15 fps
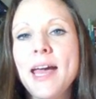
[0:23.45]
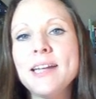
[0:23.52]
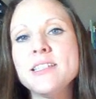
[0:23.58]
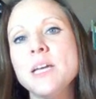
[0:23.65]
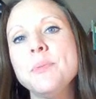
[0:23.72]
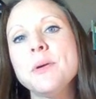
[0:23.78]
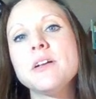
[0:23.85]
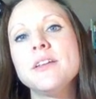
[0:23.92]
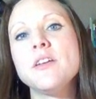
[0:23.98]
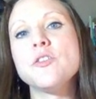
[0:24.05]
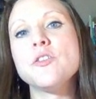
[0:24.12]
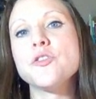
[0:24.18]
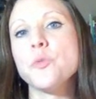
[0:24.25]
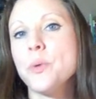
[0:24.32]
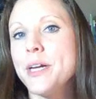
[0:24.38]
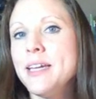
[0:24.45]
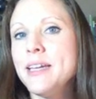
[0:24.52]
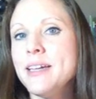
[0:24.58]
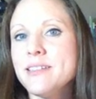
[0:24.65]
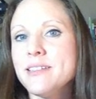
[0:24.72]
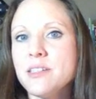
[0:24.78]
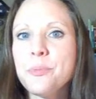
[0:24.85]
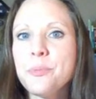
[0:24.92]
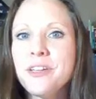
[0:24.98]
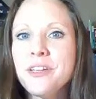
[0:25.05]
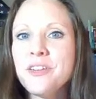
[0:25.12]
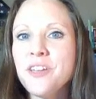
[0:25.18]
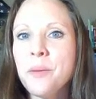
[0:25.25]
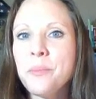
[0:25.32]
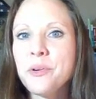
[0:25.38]
And typically, three is a
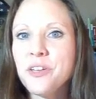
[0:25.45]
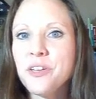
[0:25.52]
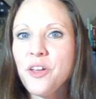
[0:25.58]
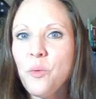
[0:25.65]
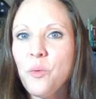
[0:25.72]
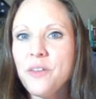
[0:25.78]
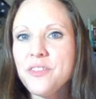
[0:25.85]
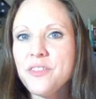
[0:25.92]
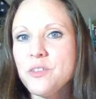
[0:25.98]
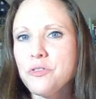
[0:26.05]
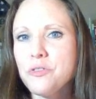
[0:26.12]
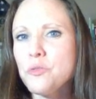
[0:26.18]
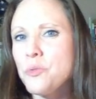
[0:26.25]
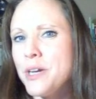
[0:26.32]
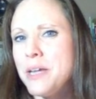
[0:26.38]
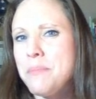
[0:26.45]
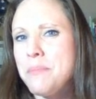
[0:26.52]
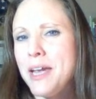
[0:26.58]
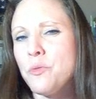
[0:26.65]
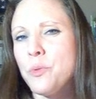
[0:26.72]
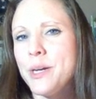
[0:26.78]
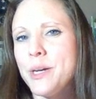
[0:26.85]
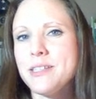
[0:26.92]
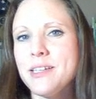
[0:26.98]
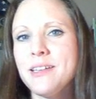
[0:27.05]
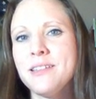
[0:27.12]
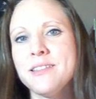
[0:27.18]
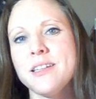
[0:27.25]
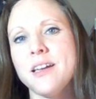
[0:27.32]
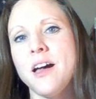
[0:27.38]
pretty good number to go with. So, three main
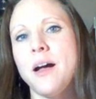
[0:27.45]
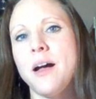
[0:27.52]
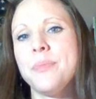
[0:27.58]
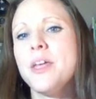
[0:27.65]
reasons.